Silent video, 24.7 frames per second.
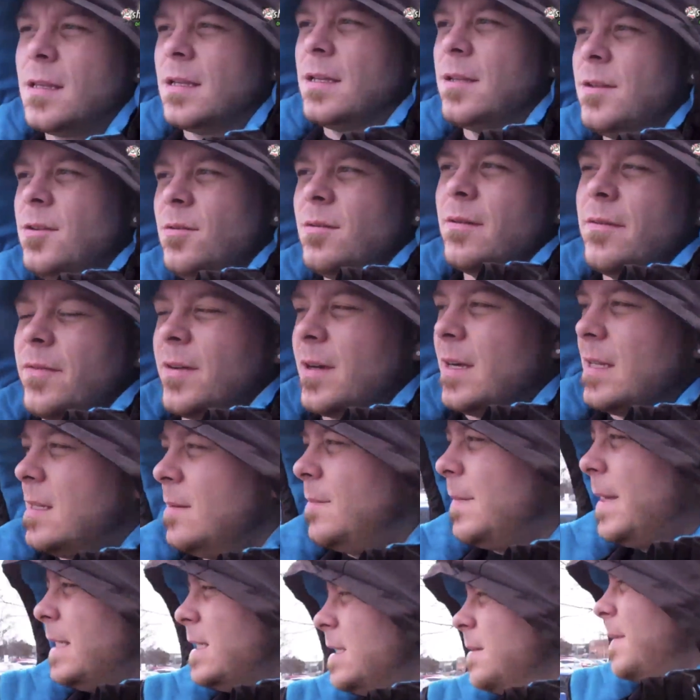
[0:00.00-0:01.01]
forgot to mention,
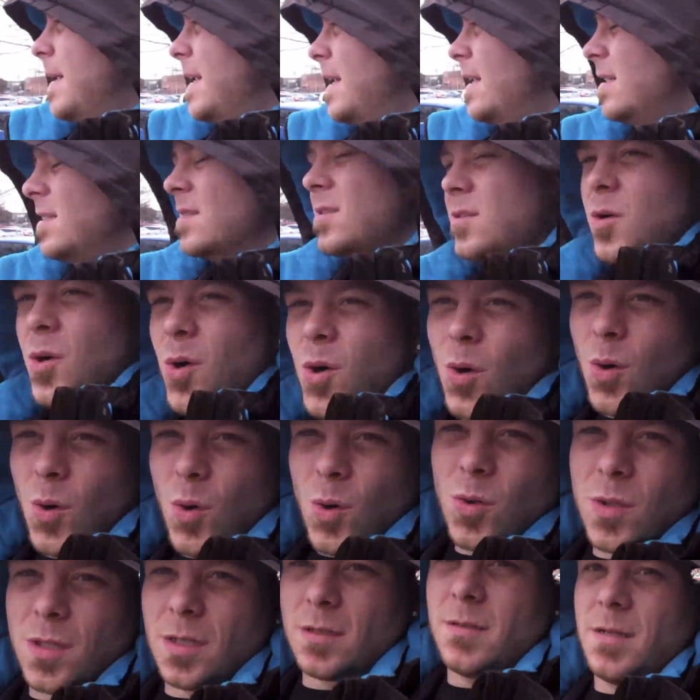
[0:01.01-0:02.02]
man, it's cold out
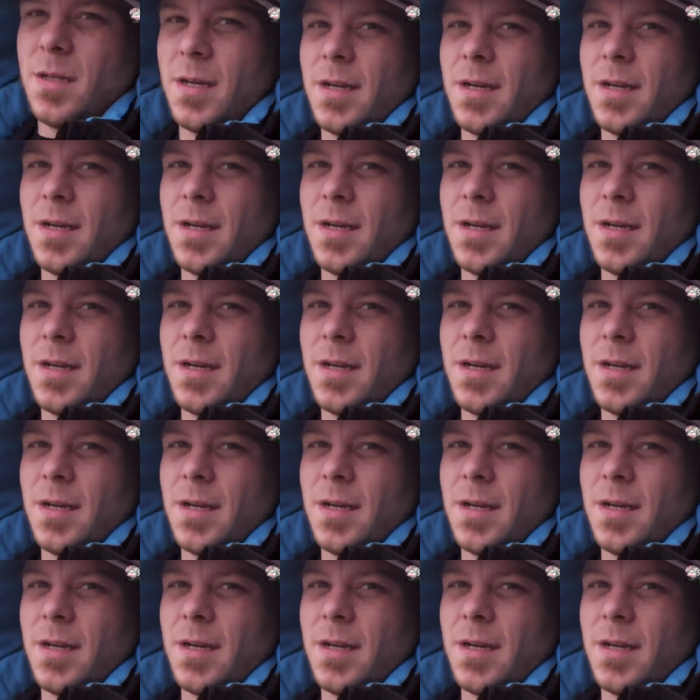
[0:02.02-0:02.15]
today.